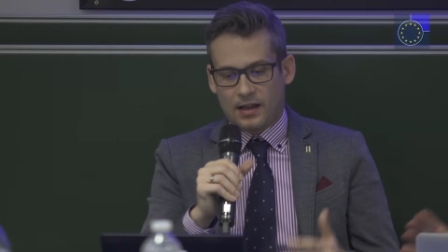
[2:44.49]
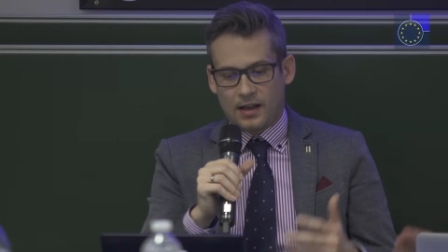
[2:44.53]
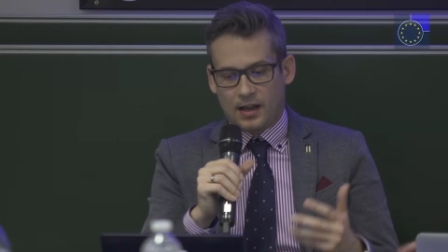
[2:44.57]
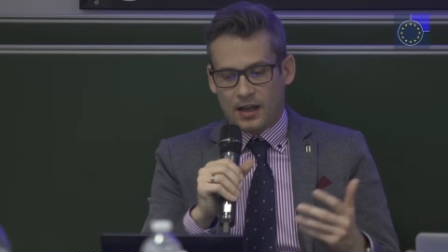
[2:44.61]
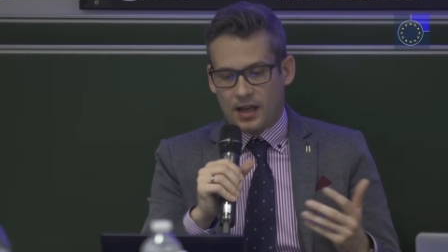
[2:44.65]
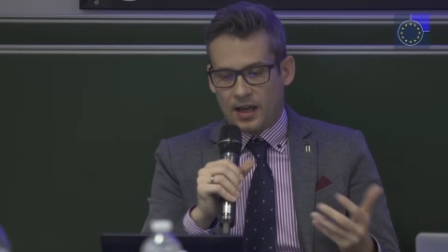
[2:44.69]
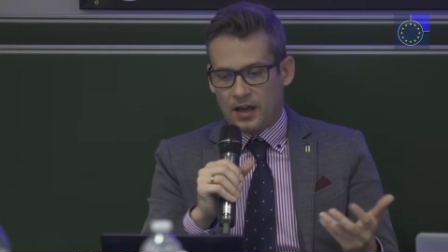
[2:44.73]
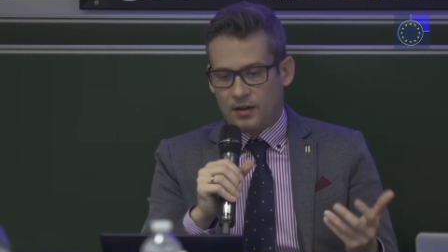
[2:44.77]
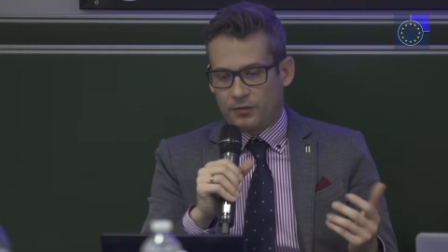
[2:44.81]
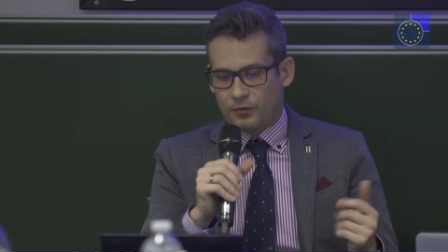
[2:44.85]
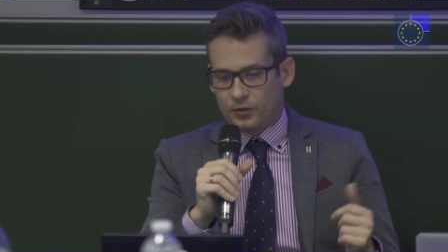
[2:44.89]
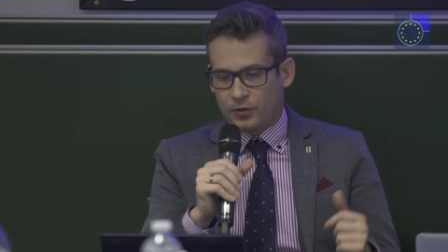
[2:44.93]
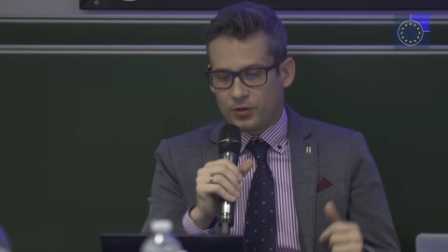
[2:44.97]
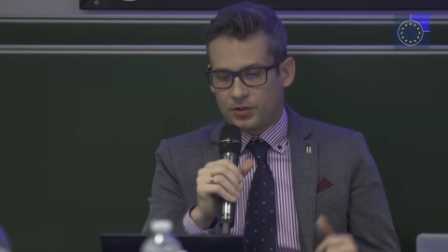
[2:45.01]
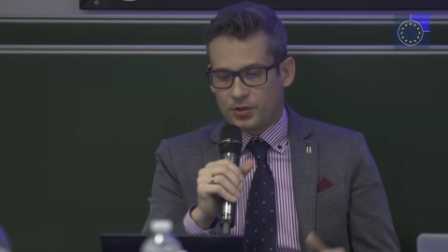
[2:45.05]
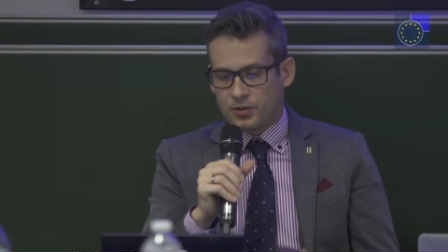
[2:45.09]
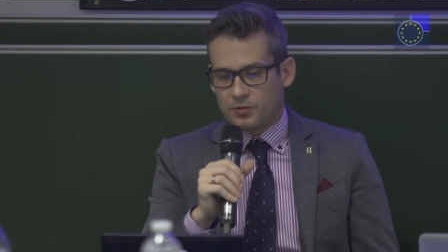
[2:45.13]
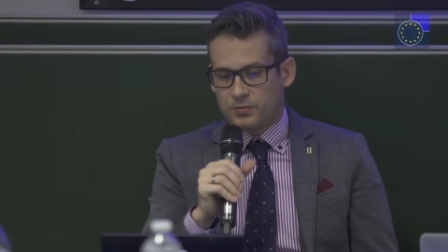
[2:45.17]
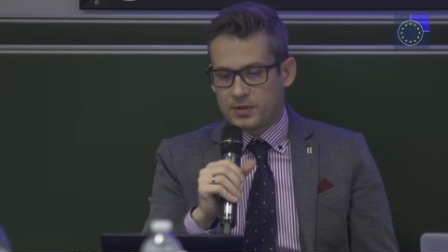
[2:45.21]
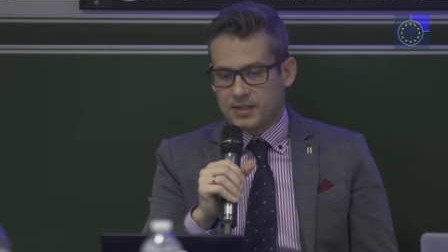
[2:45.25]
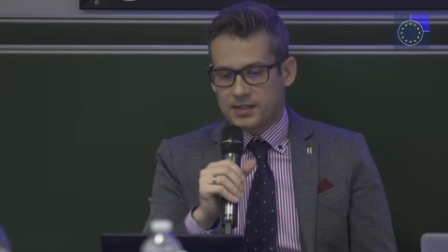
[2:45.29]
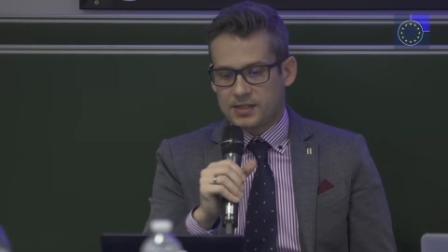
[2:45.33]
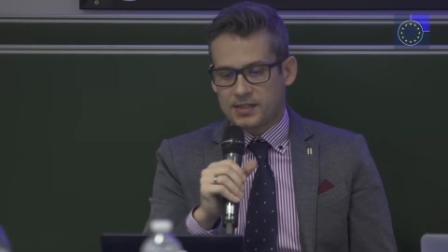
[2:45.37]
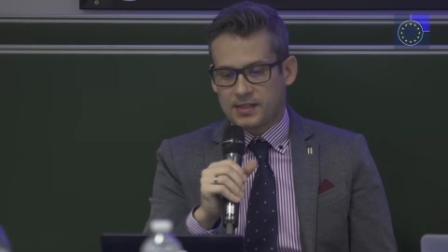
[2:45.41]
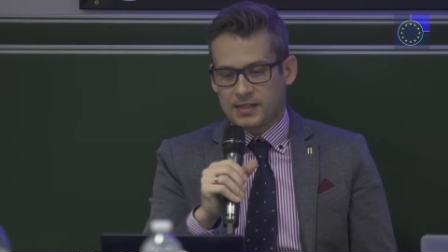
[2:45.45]
a
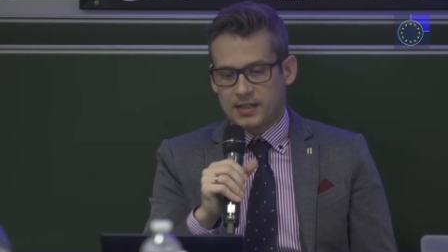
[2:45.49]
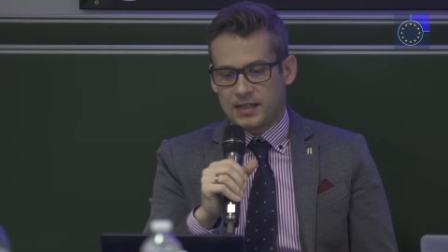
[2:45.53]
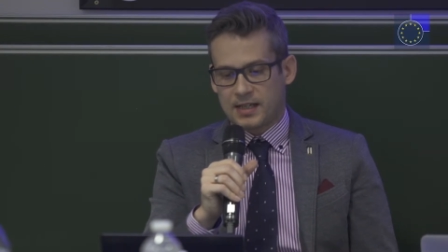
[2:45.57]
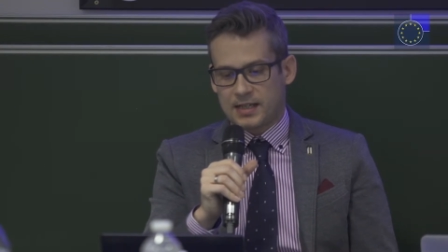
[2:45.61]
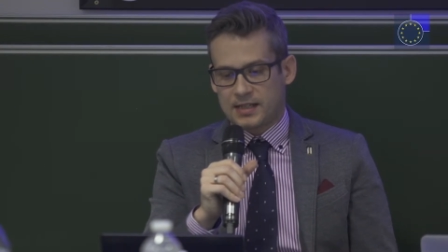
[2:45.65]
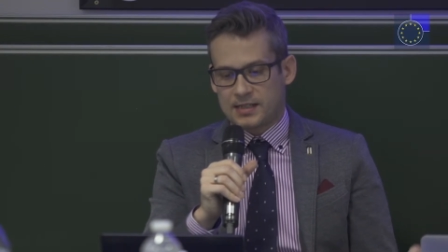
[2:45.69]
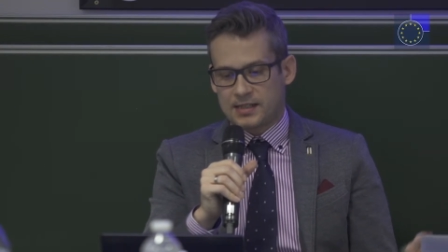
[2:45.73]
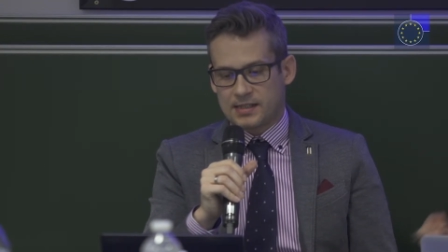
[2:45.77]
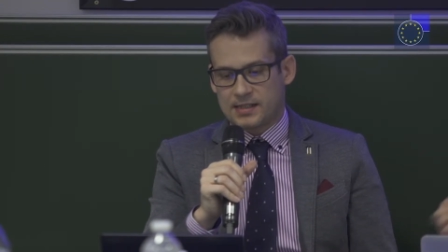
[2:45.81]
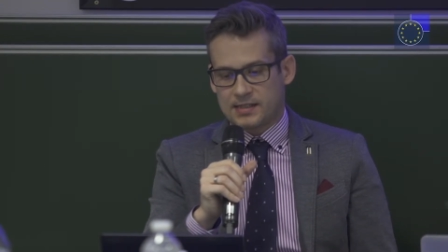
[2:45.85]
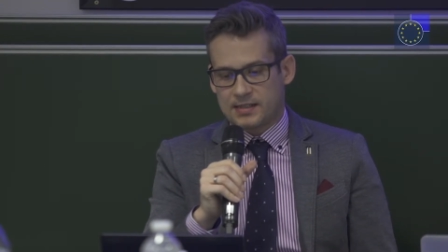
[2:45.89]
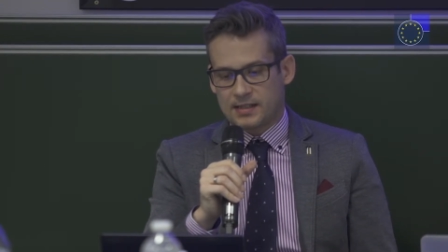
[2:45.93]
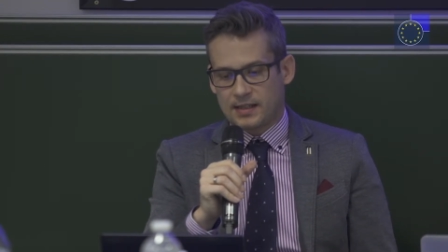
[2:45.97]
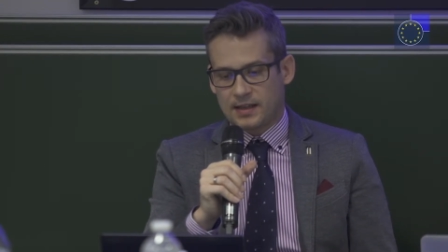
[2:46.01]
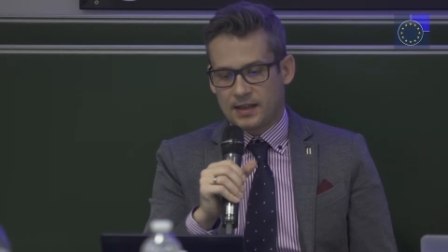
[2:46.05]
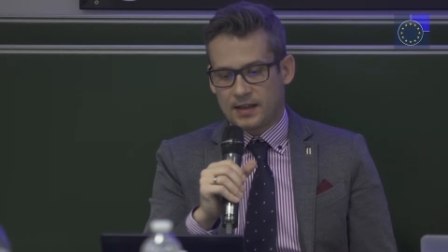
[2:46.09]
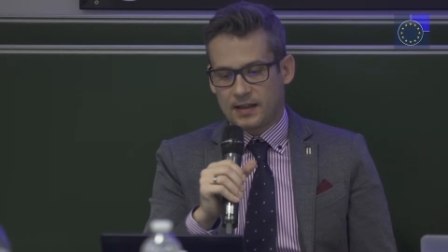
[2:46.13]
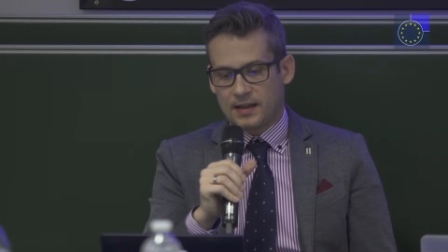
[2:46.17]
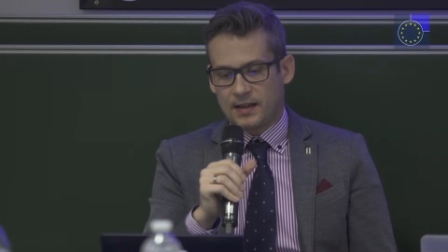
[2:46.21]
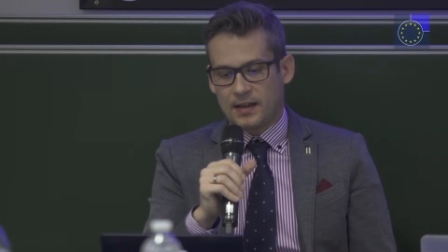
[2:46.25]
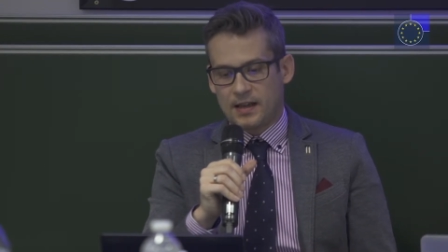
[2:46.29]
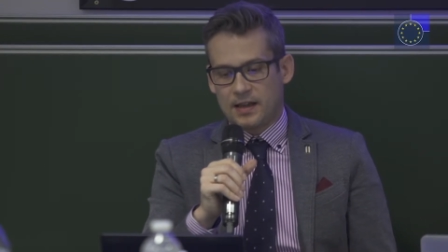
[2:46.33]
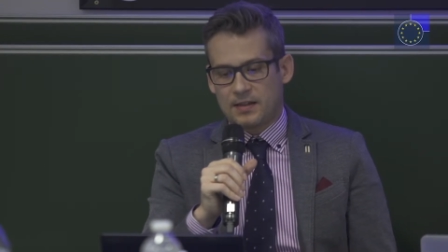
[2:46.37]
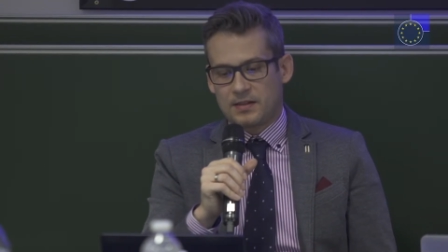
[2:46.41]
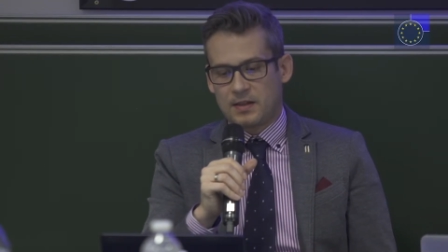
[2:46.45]
further risk is
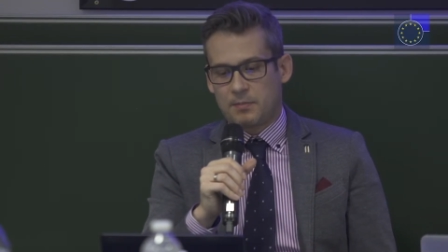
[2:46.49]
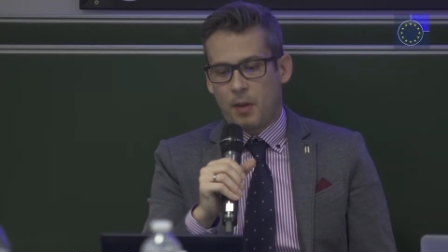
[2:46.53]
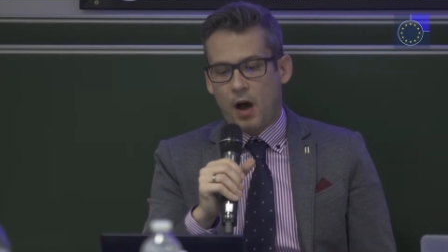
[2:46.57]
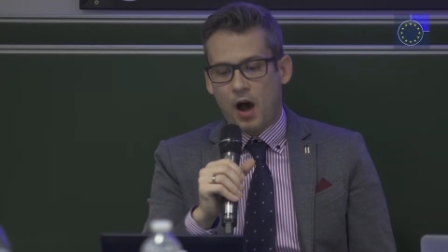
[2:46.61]
the